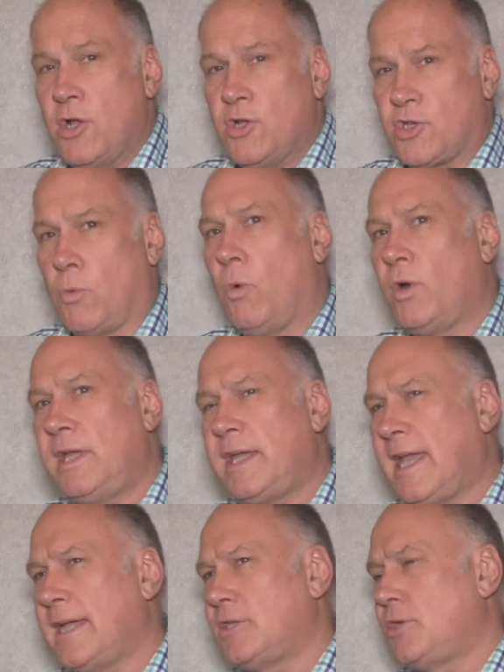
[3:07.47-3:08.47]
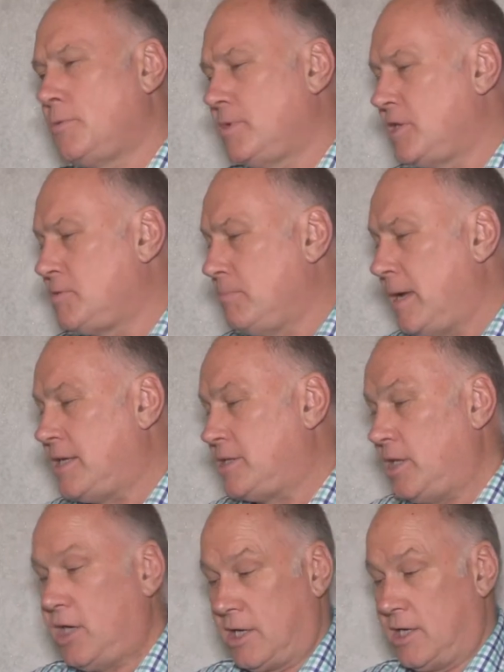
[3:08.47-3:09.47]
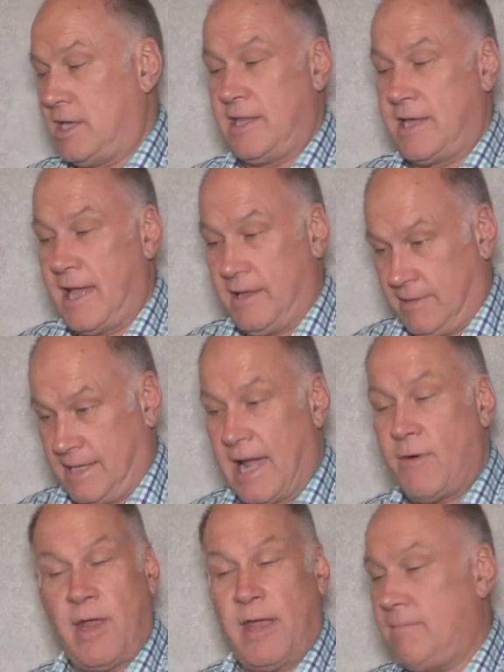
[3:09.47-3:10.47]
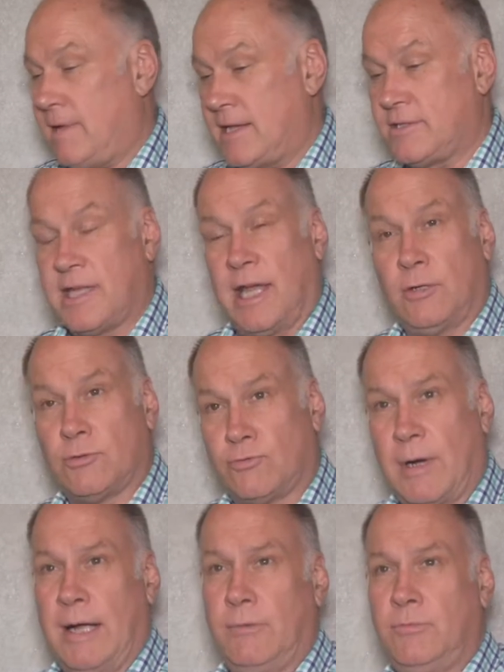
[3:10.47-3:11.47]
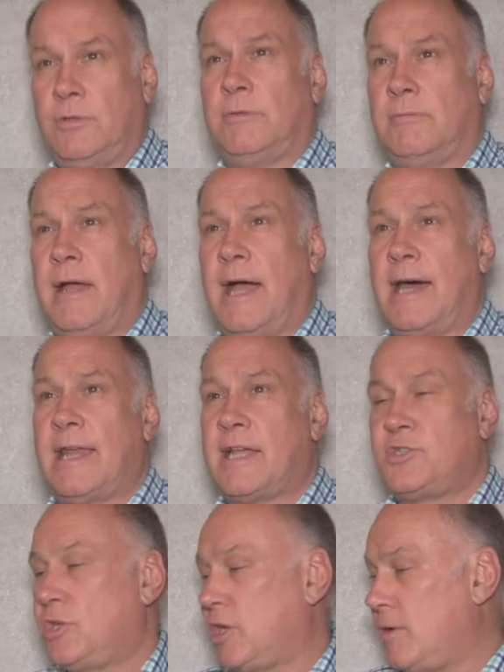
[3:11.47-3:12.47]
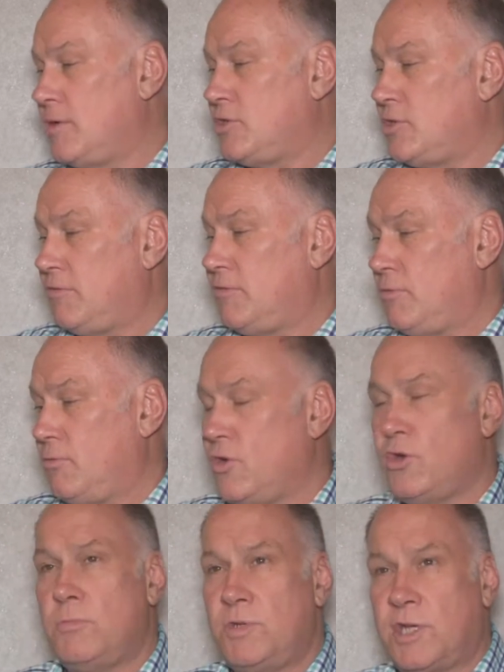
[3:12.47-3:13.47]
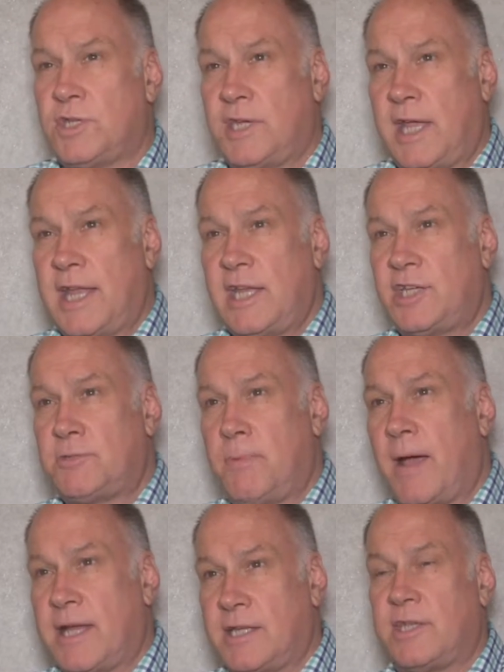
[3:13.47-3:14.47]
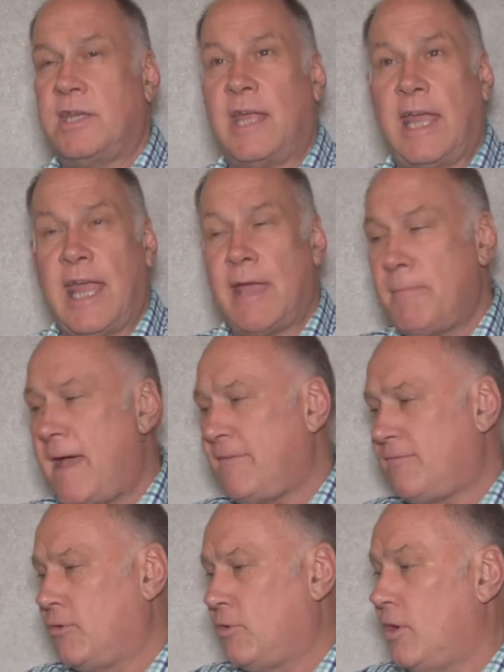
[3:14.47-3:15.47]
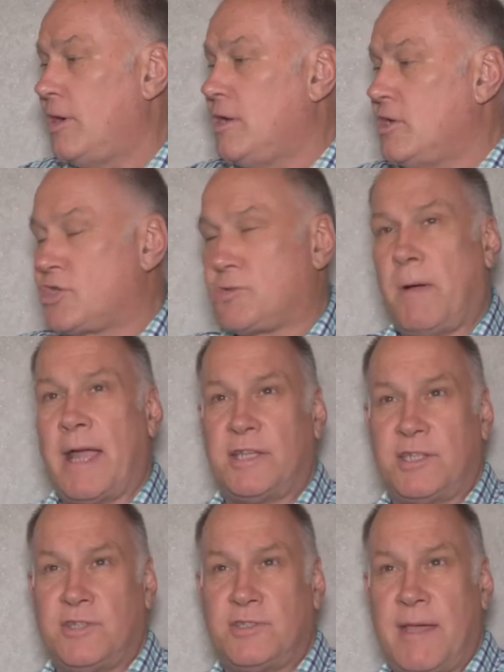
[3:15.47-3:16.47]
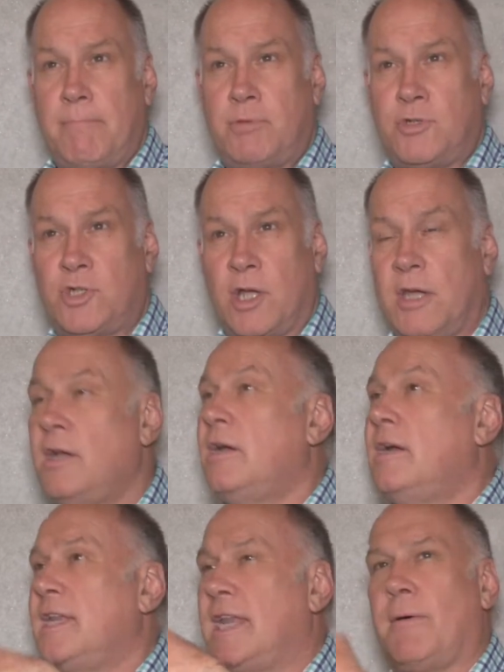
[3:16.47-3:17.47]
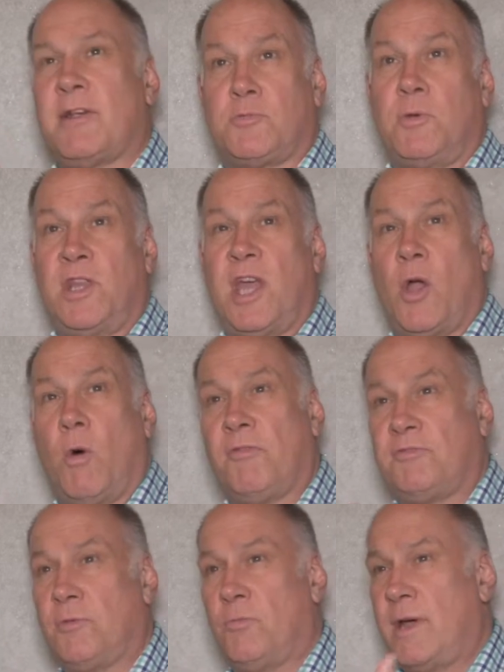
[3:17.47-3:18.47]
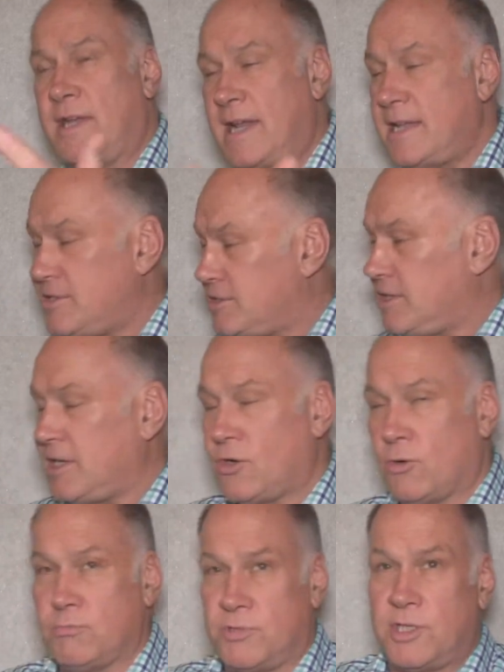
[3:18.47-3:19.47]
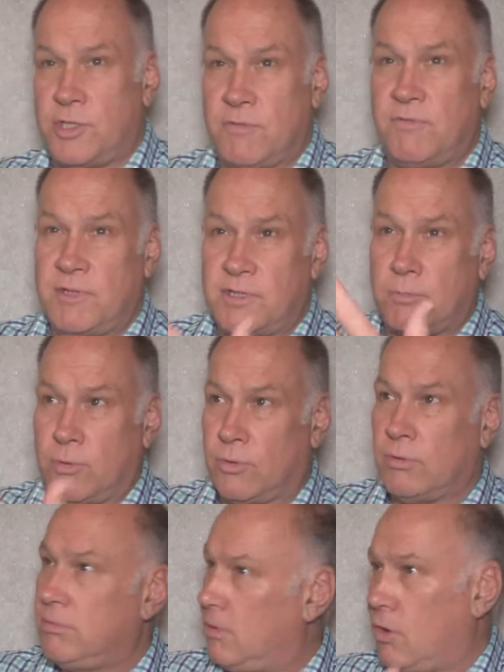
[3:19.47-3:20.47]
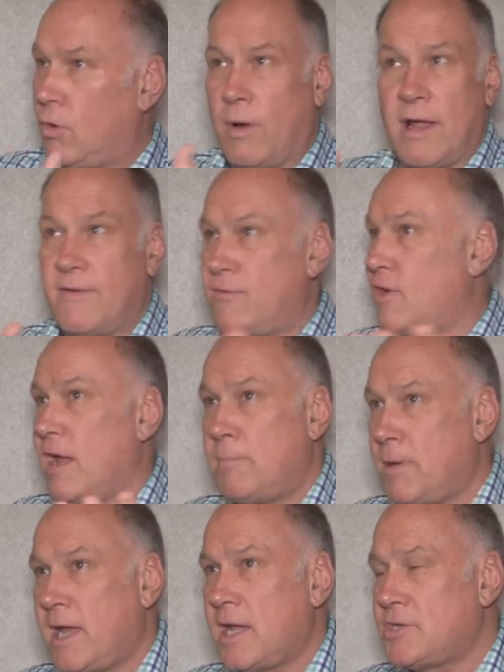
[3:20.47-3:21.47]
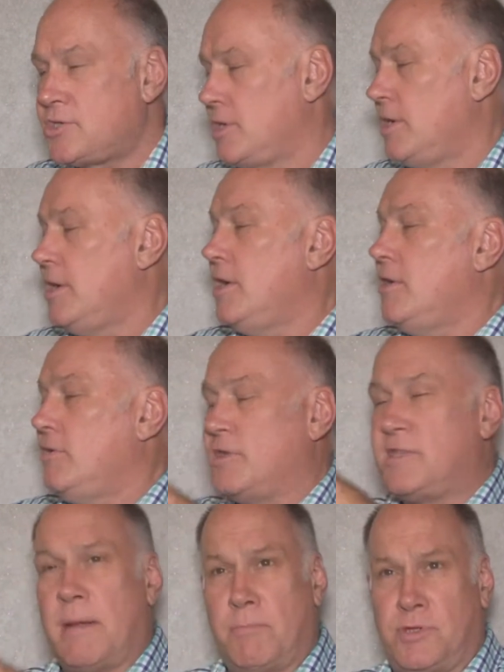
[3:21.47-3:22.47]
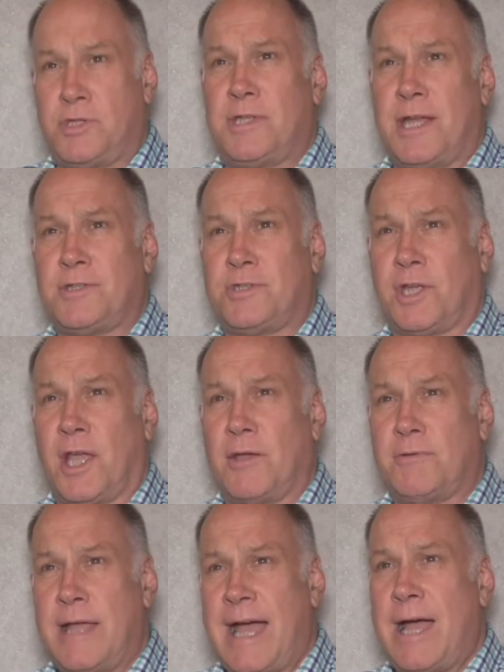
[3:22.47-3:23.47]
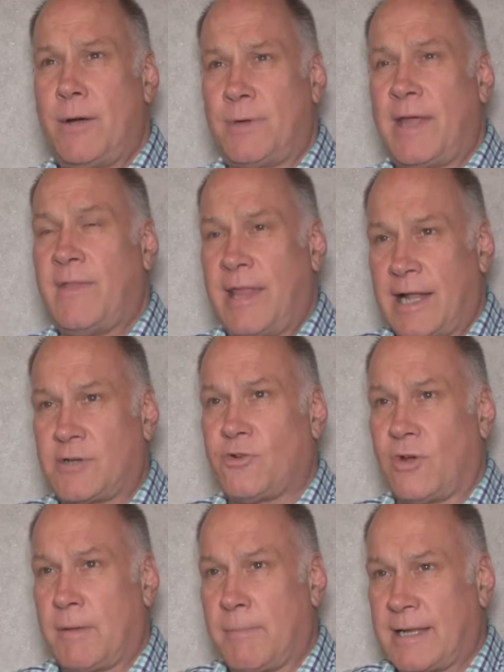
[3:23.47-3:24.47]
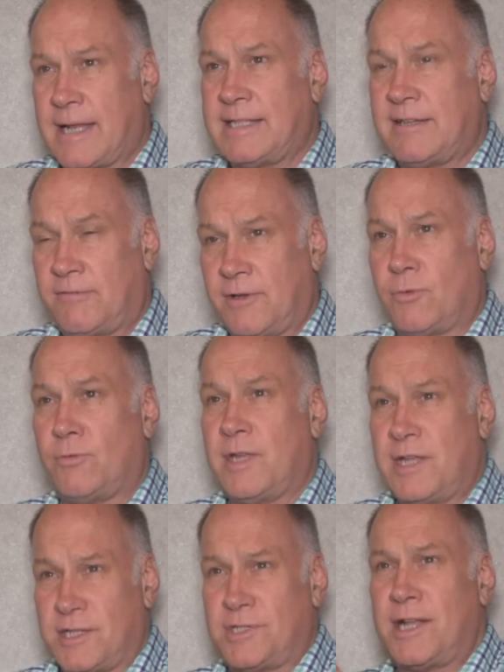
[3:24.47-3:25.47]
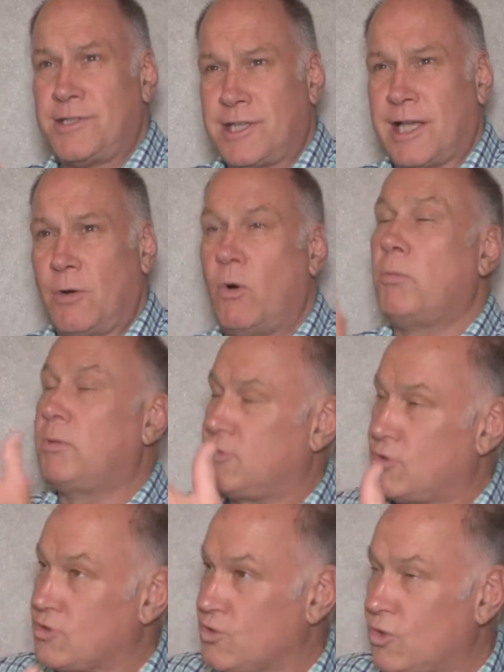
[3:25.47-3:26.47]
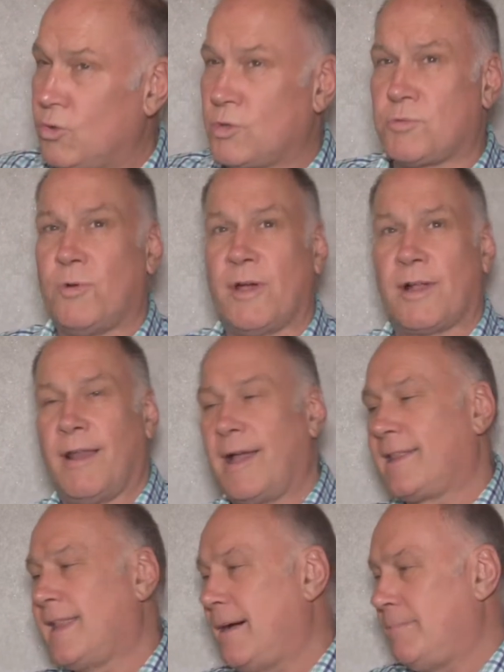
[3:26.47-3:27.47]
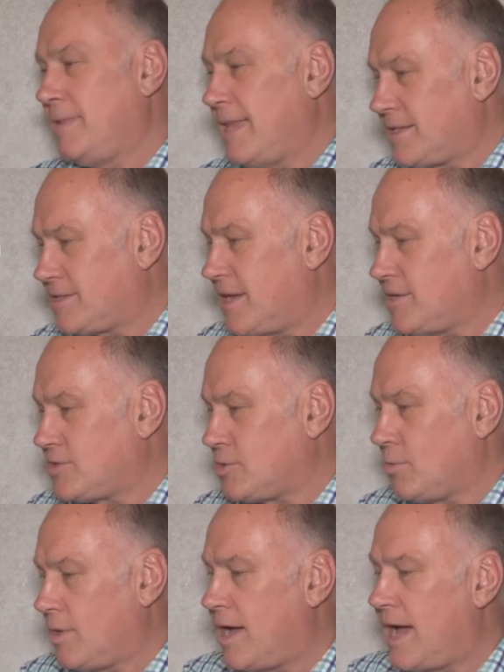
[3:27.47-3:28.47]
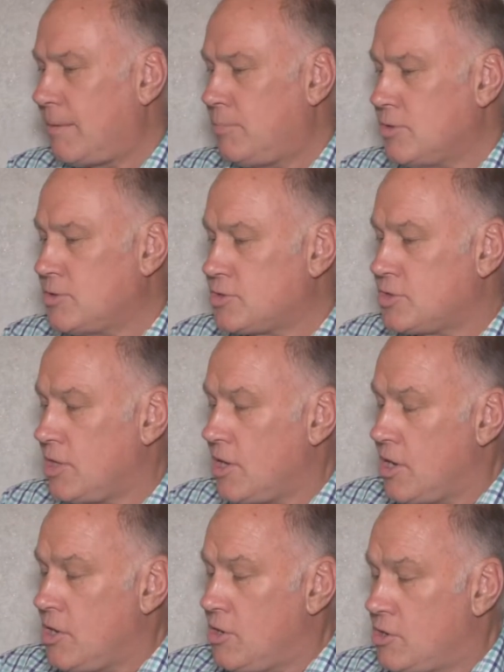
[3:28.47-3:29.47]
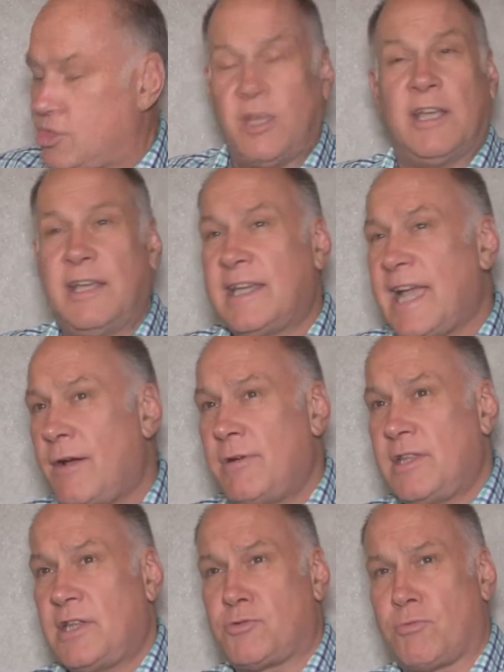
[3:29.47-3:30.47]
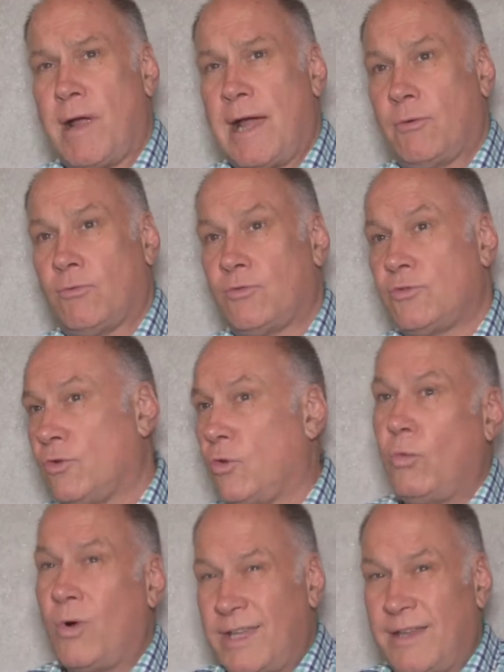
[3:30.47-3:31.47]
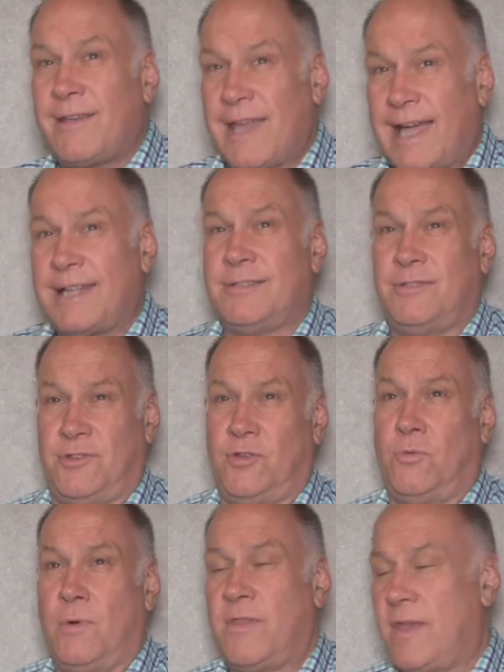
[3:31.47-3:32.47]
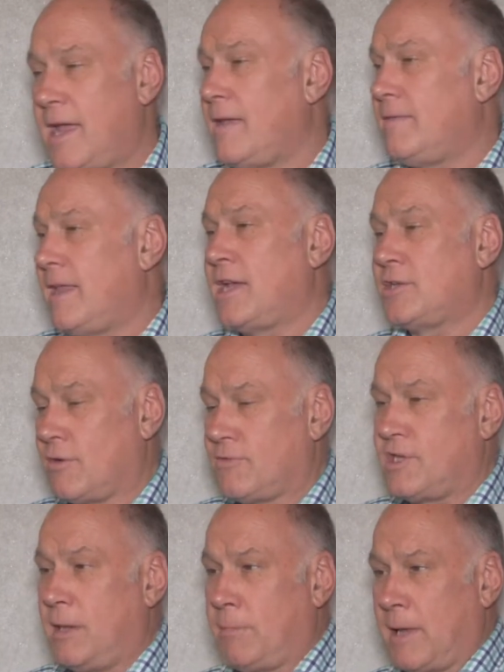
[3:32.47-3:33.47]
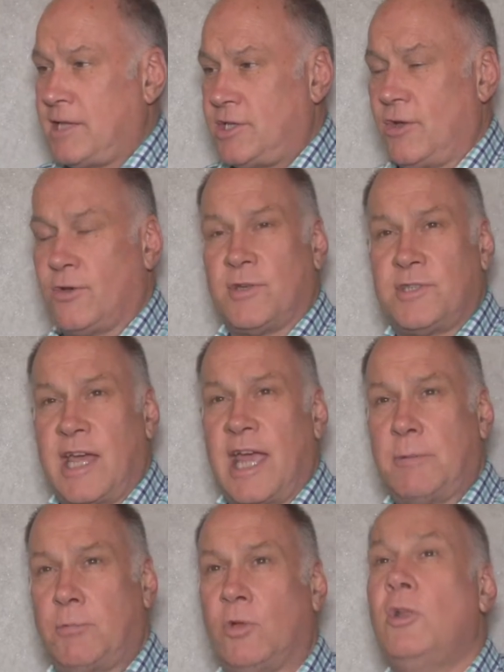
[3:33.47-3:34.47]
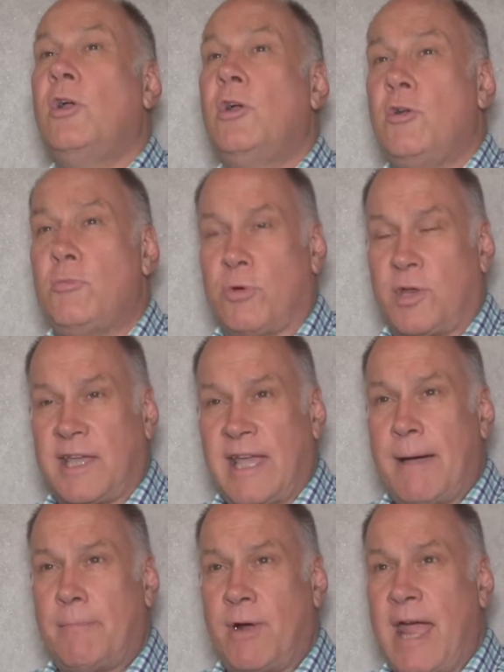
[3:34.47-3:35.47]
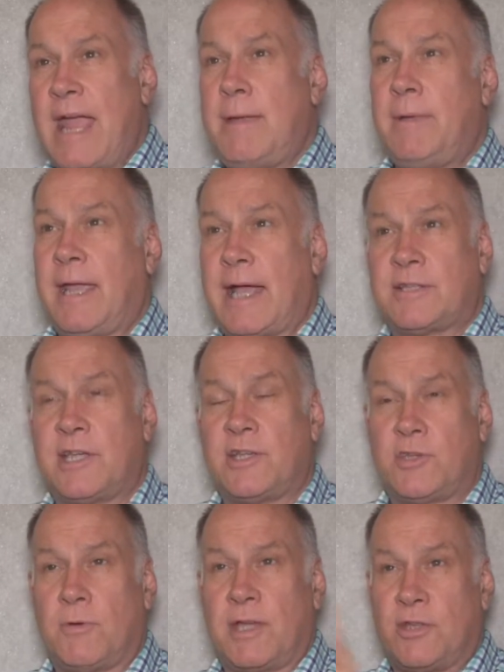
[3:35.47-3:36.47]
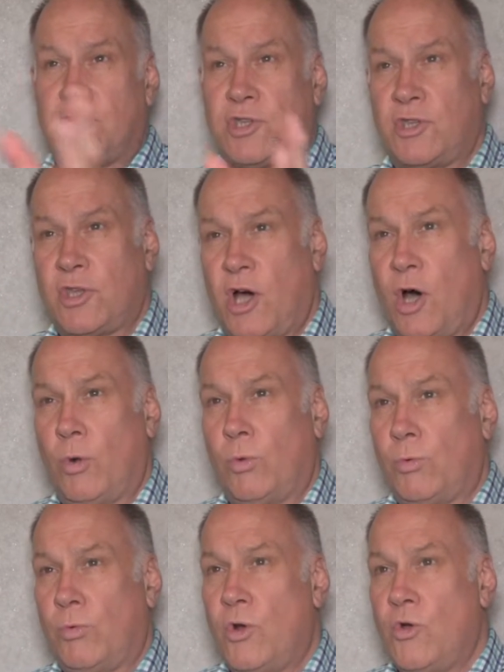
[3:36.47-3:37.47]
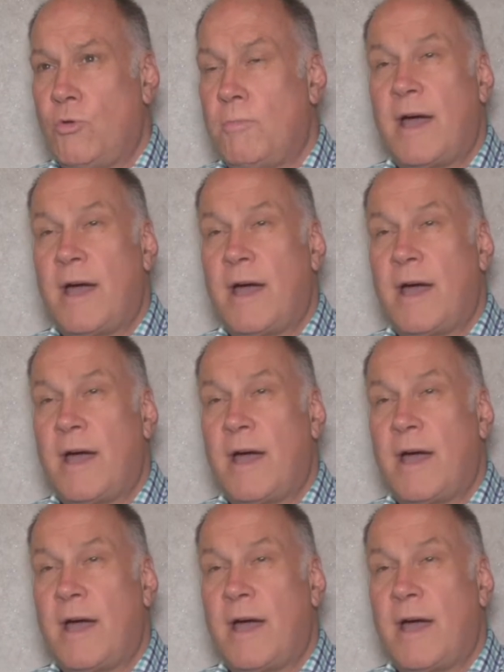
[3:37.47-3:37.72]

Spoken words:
So what you can do with this meter, you can either carry it handheld round, and as you go into different rooms, you can see any spikes in EMF or spikes in temperature. Now, as we know, often when an entity comes into visible or wherever it appears, the temperature tends to go down and the electromagnetic field readings tend to go up. It doesn't always work like that, but that tends to what happens. So you can carry this round, or what you can do with it is obviously place it on a table, put a camera aiming at it so you can see the whole room.